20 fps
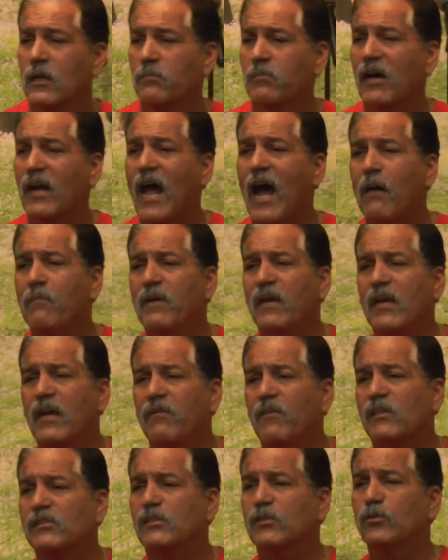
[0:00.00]
But how many
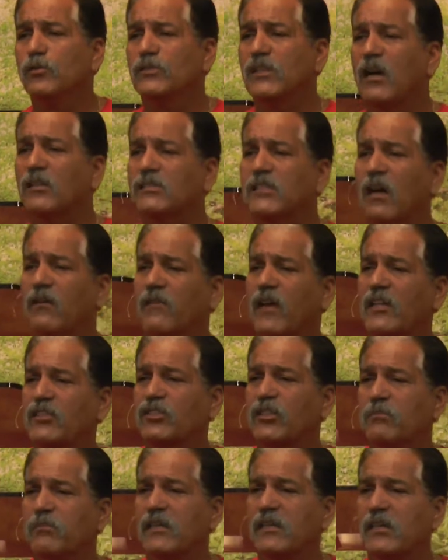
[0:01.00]
of us lose our
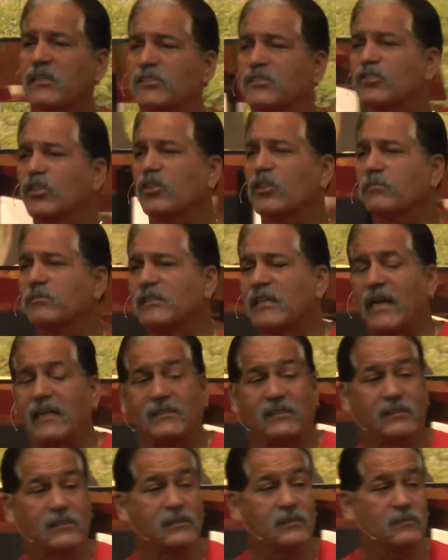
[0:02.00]
salvation because
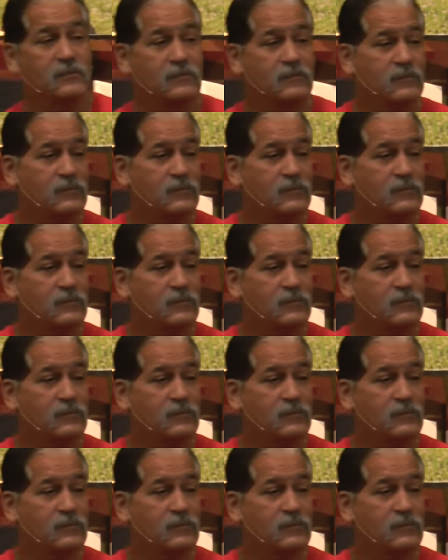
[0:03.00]
circumstances?